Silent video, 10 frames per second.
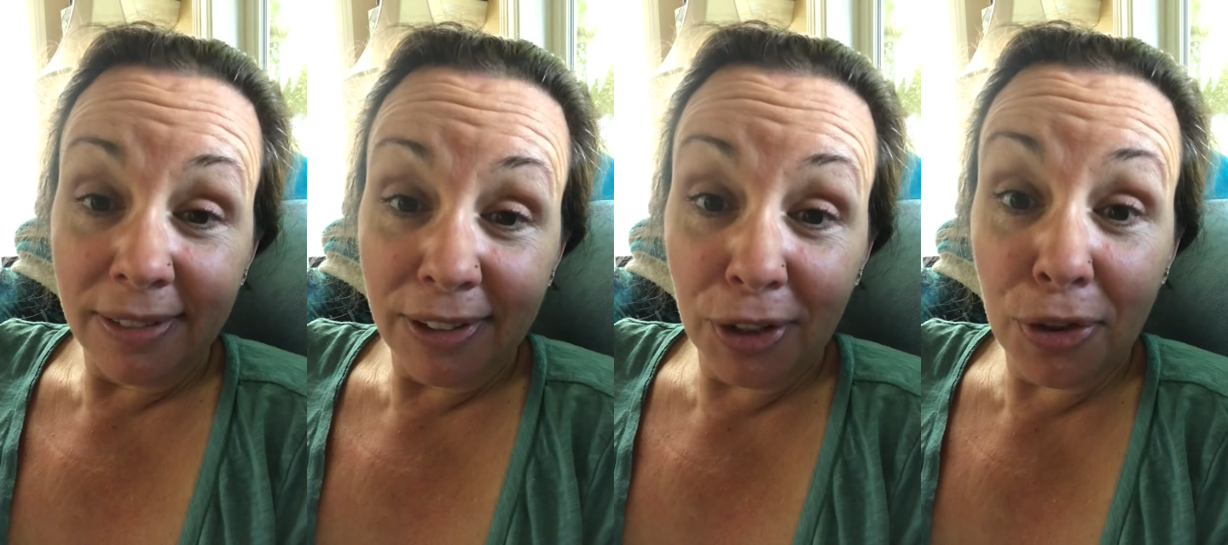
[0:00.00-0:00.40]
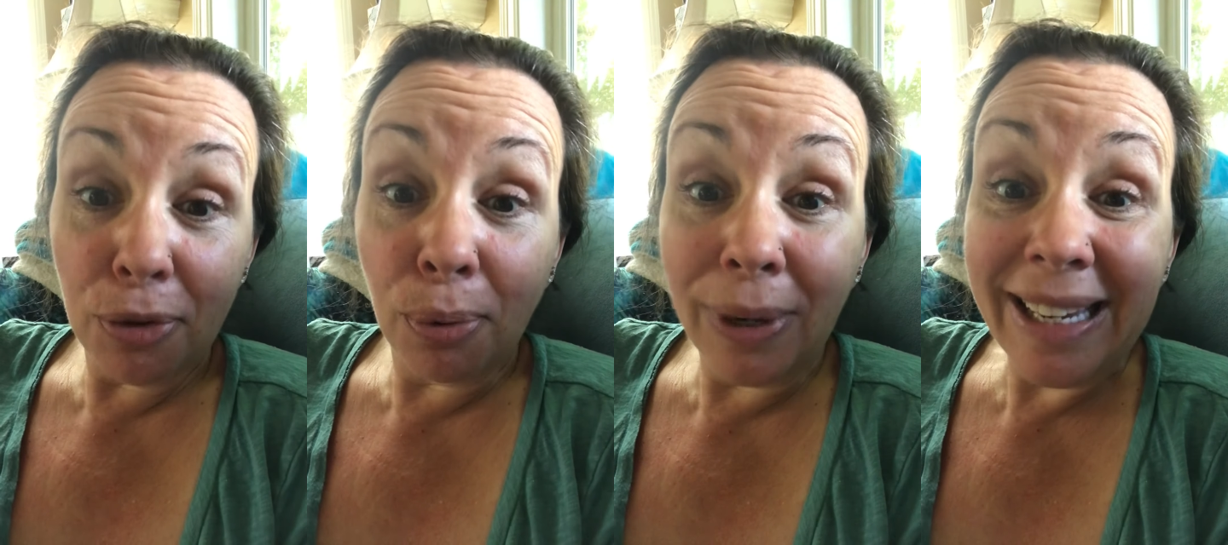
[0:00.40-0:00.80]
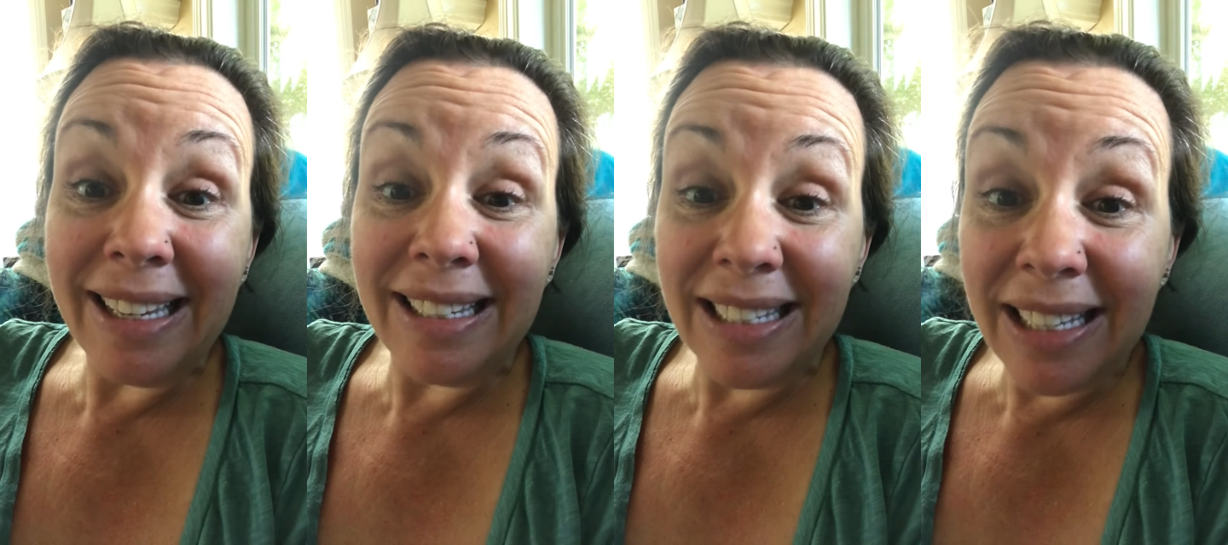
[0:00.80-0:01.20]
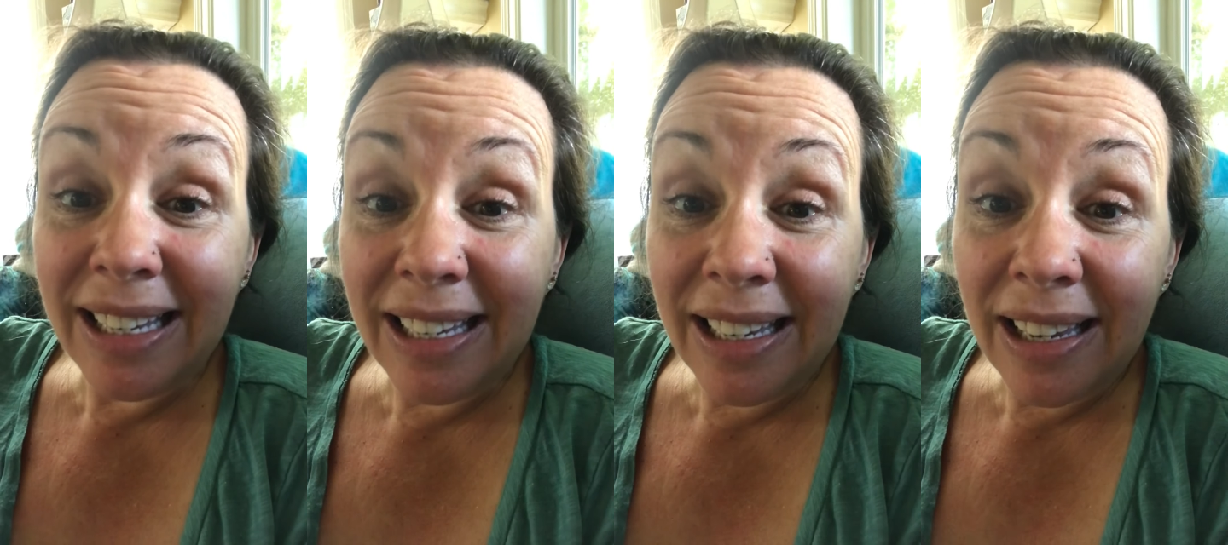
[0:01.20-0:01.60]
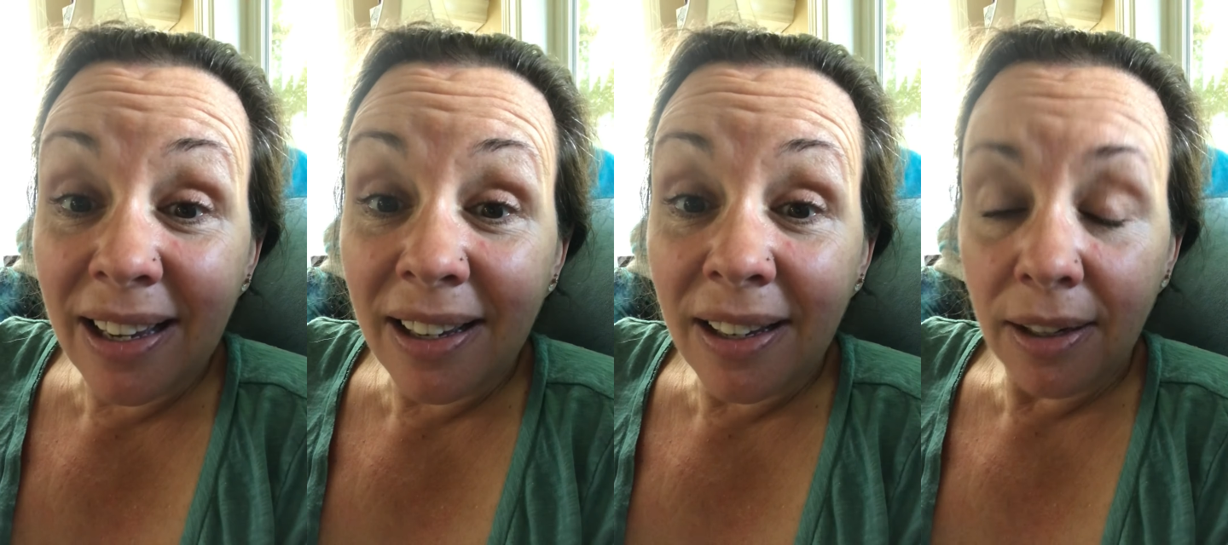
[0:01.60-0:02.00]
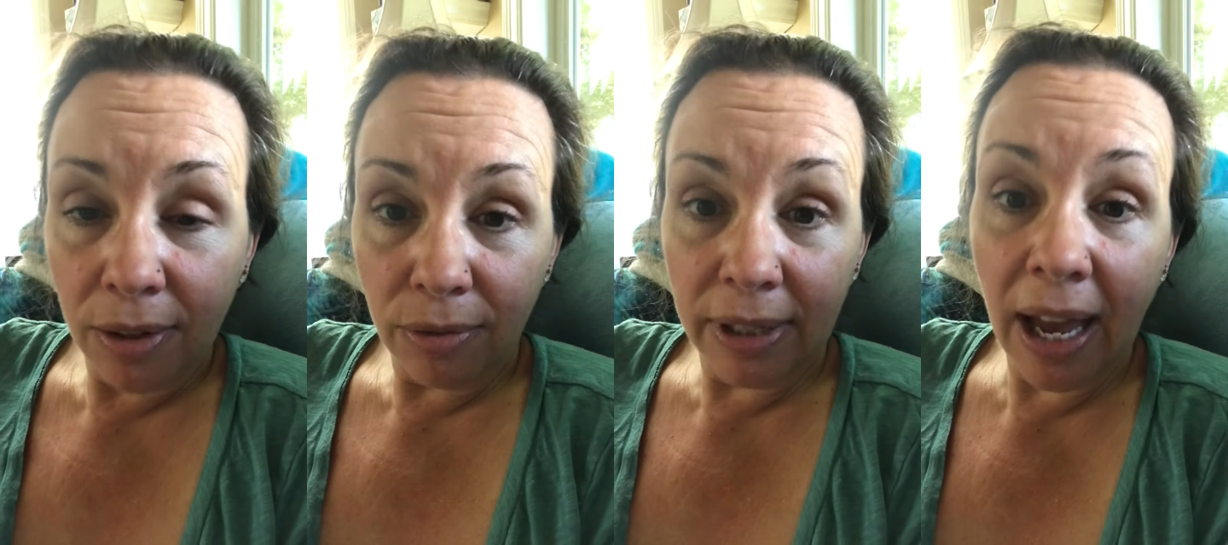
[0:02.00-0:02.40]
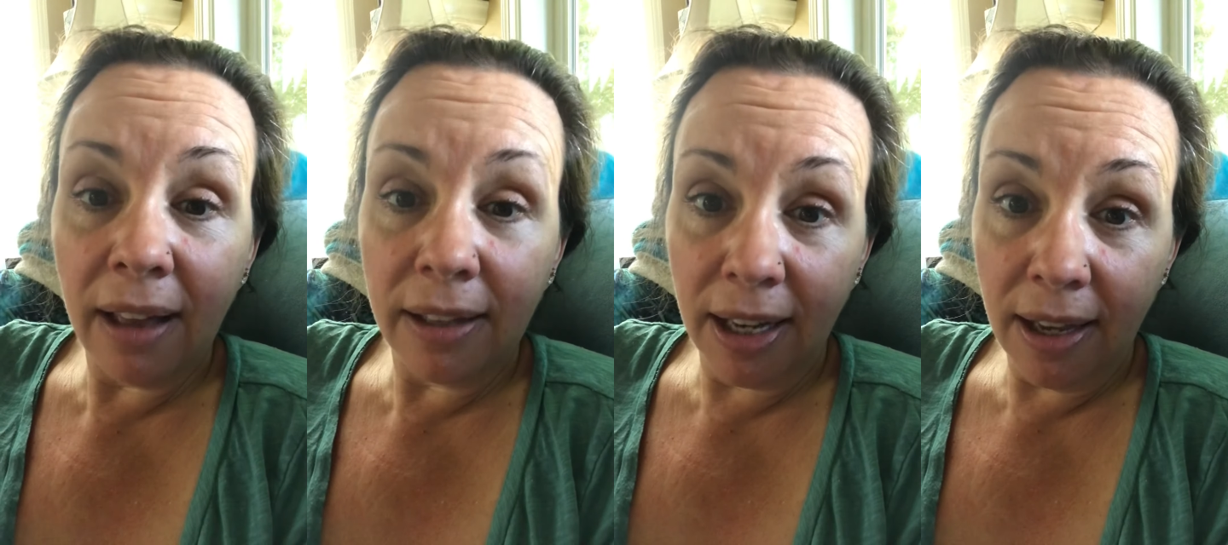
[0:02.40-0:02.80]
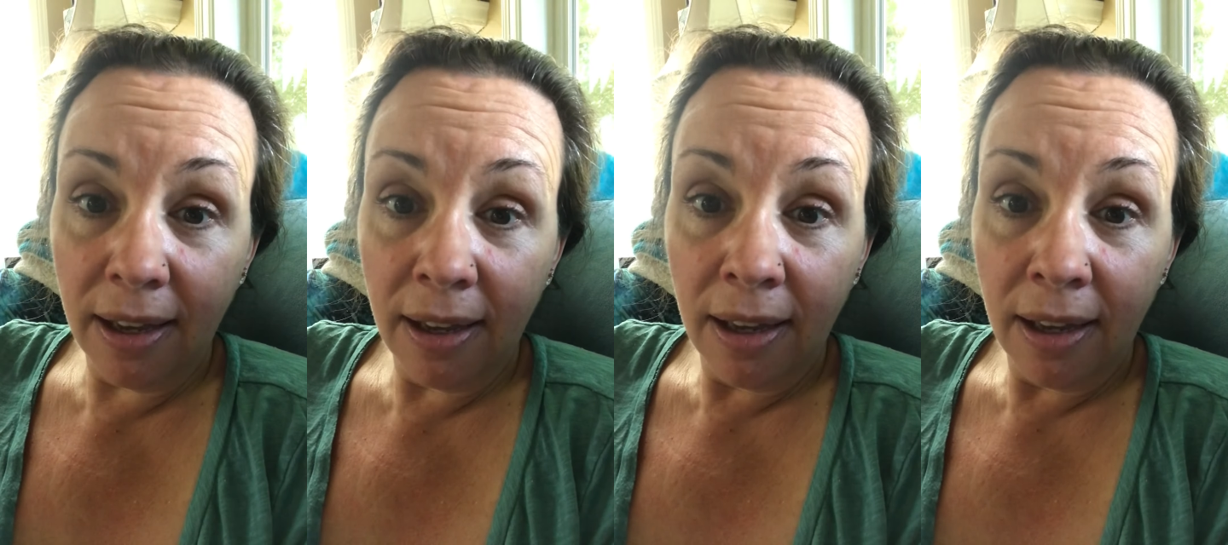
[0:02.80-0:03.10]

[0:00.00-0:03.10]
your 3D reality,